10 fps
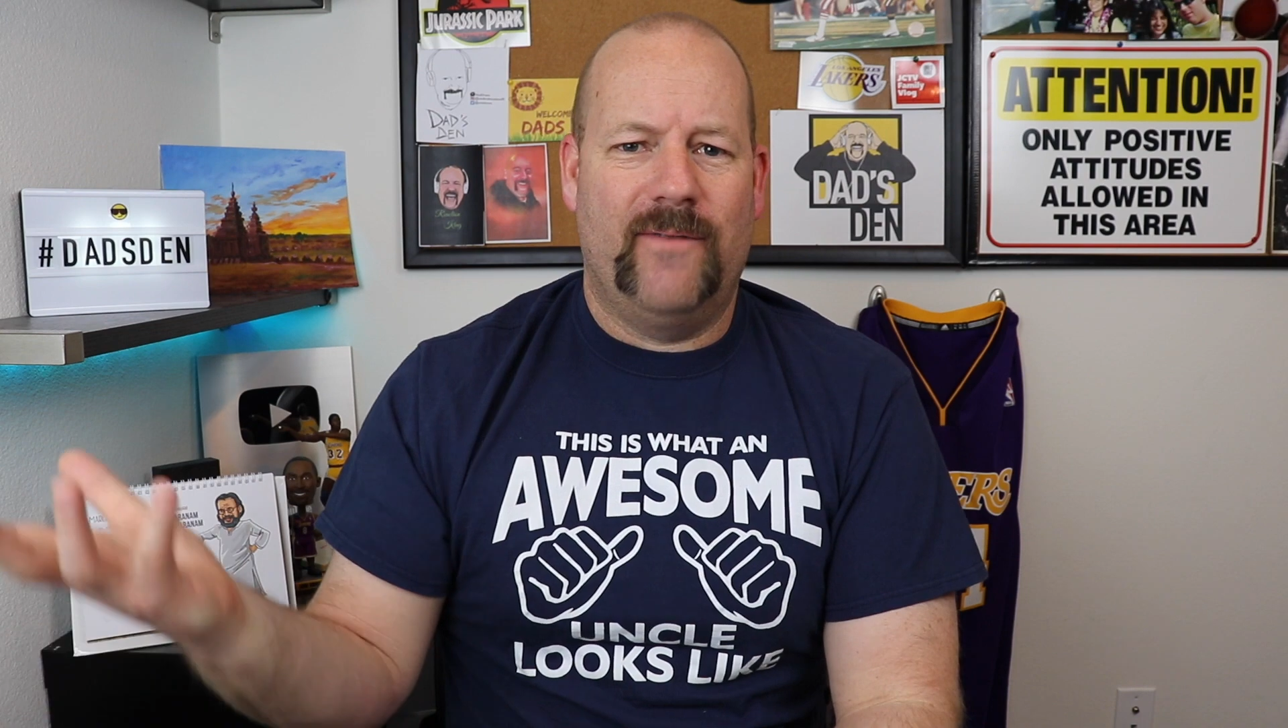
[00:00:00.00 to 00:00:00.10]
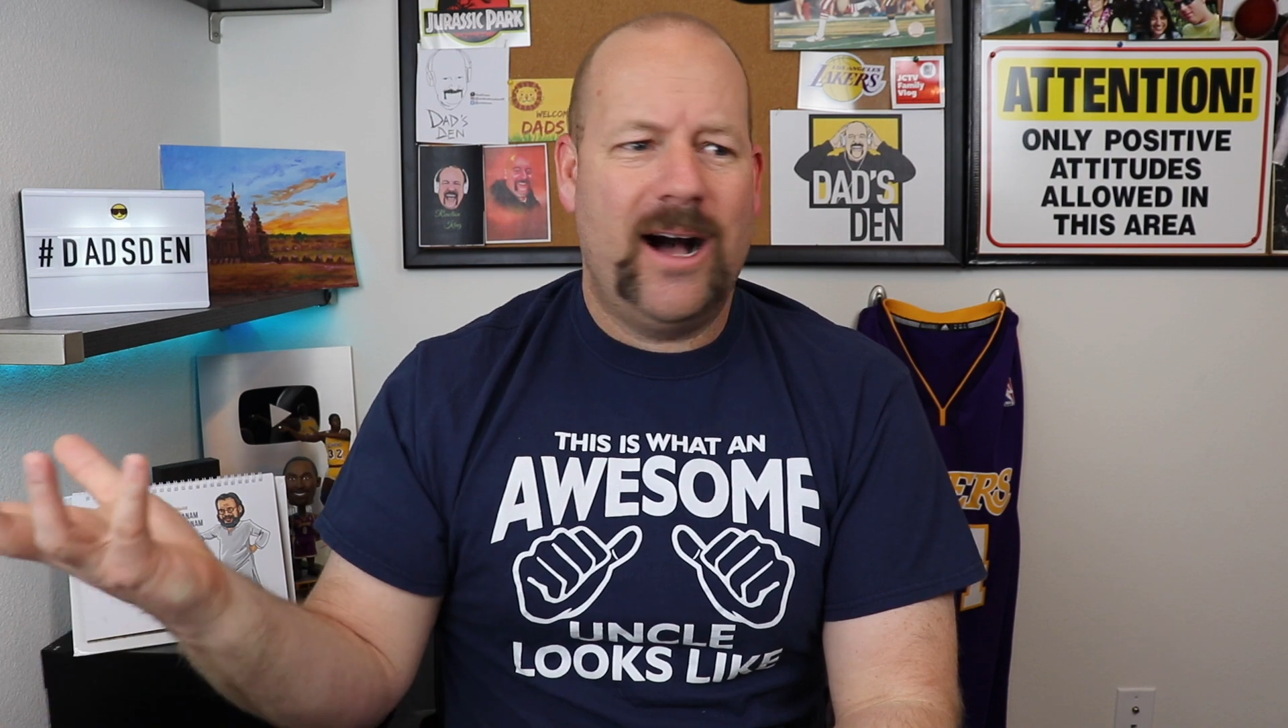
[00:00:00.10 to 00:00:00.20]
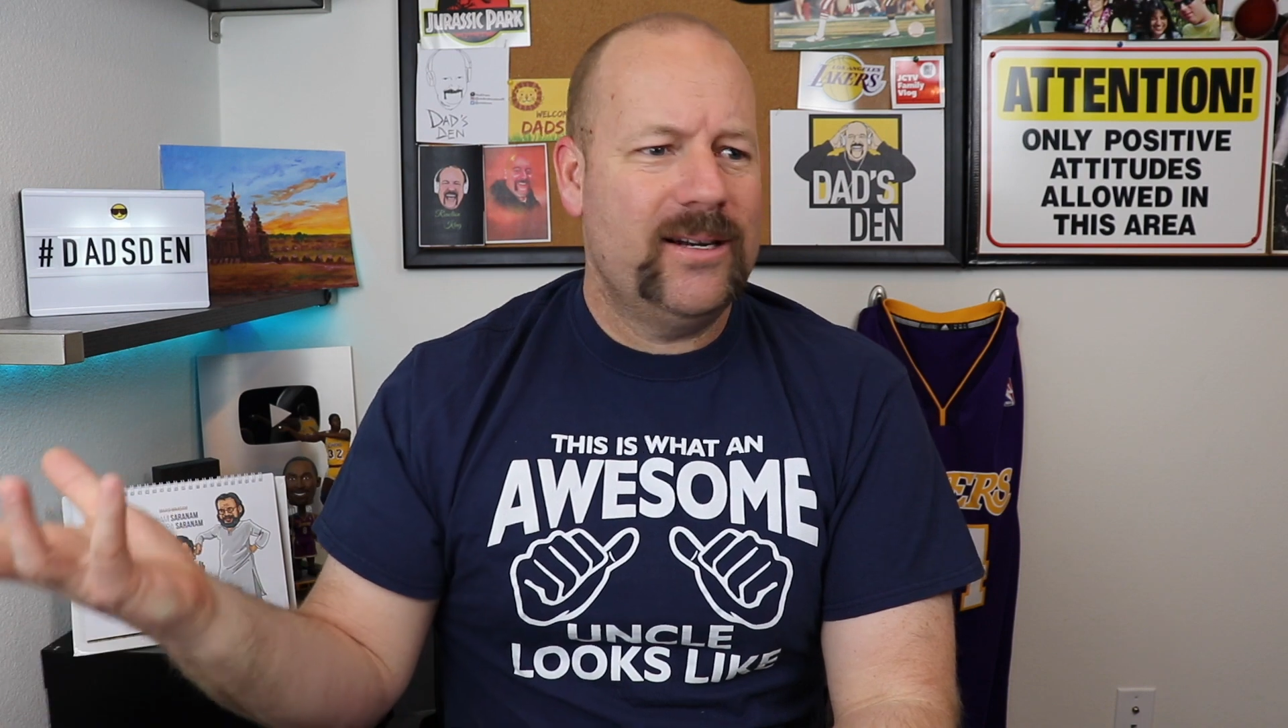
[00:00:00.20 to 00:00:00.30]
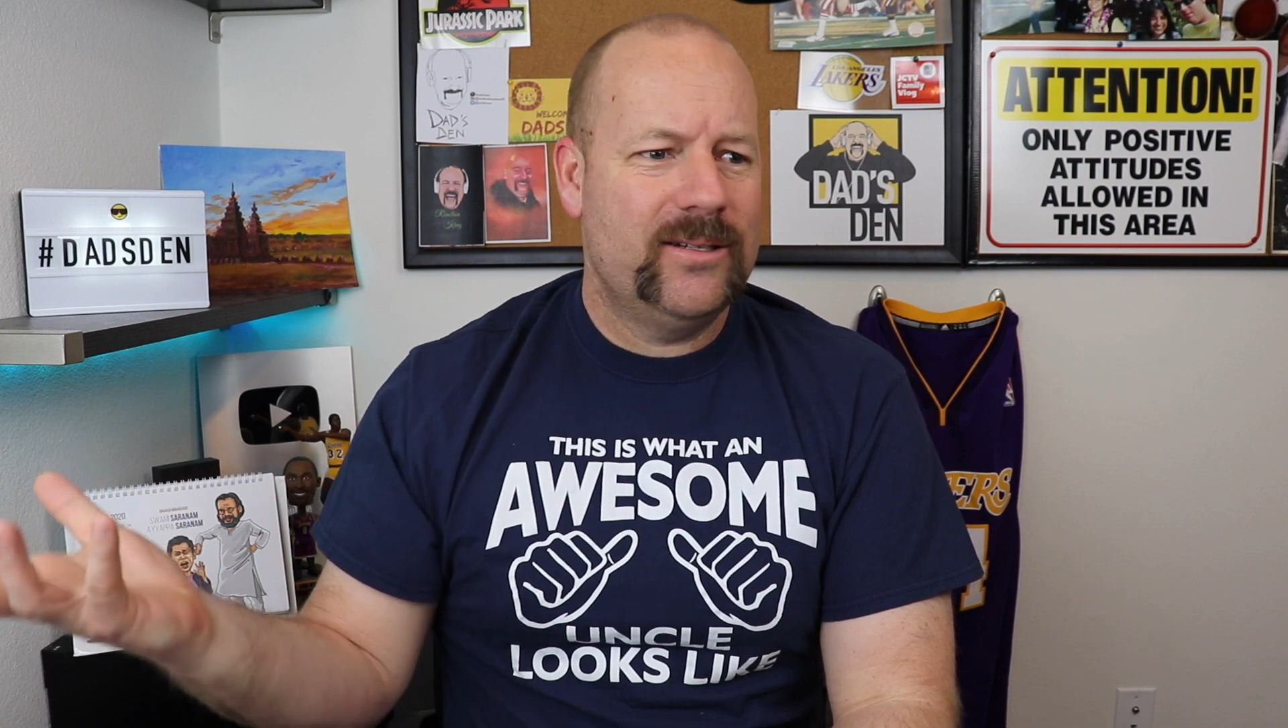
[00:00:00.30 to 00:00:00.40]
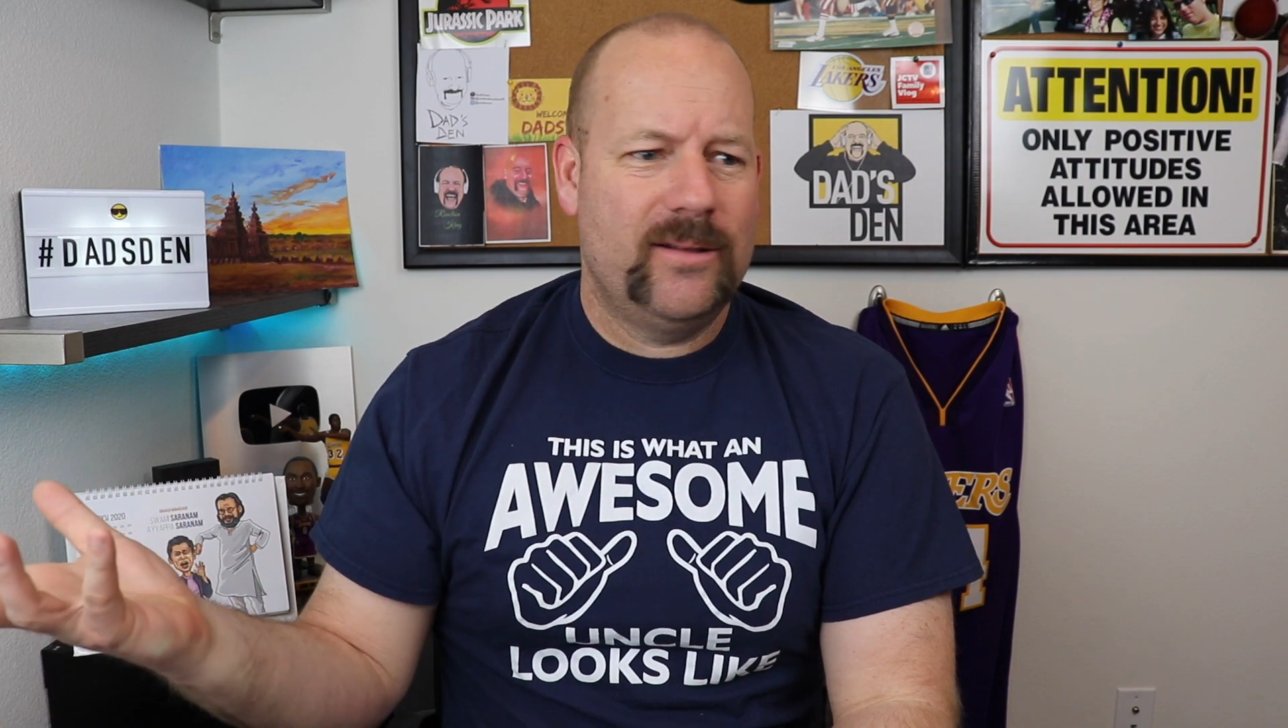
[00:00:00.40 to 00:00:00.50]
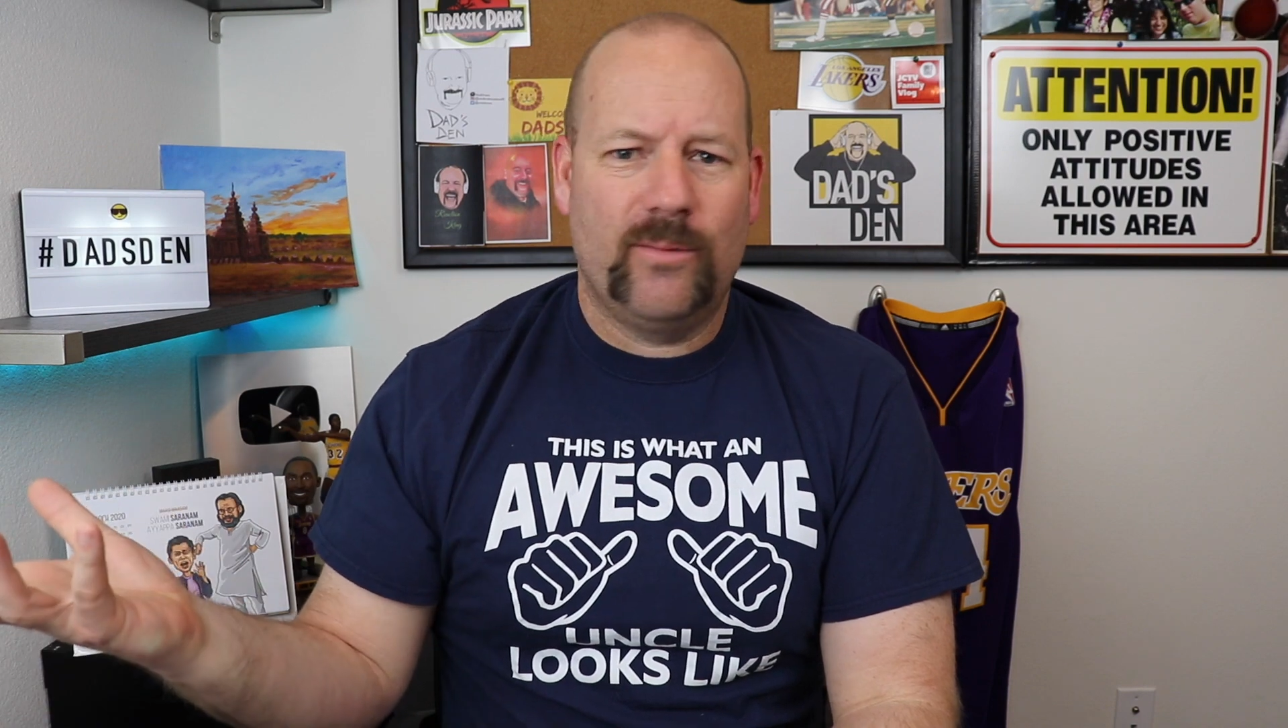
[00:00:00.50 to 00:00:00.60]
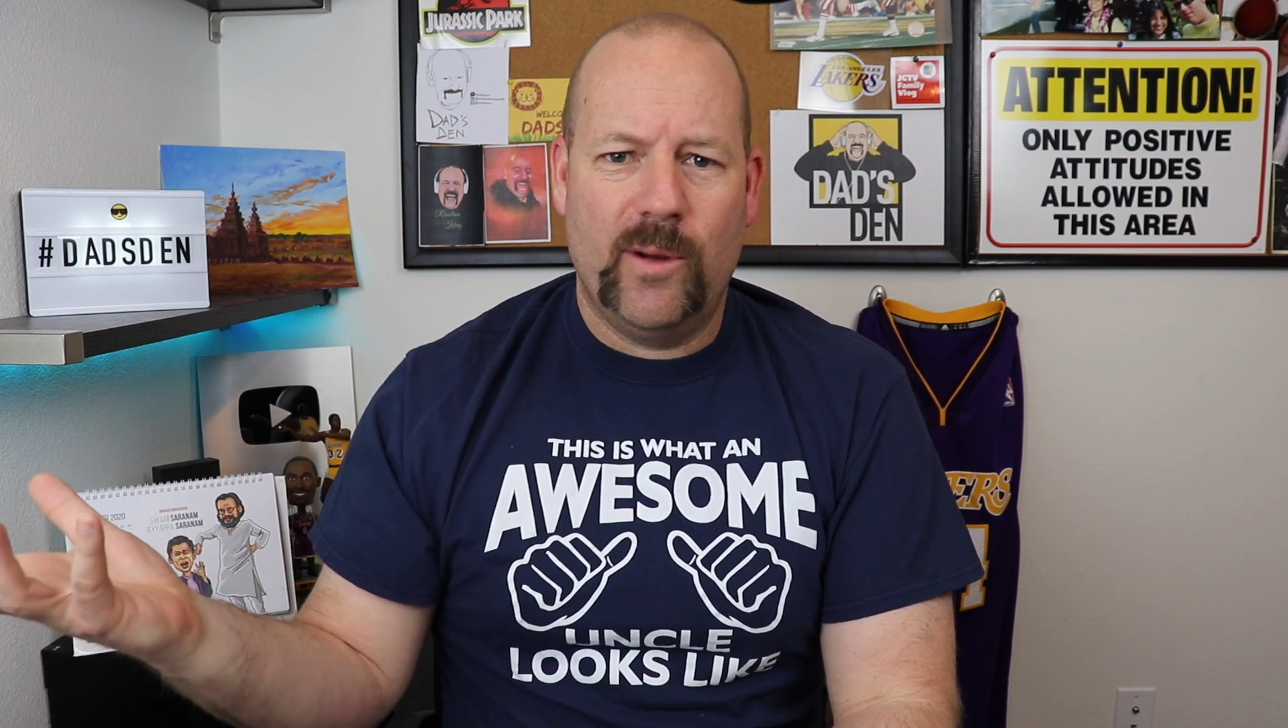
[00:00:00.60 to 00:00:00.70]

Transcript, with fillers: Vox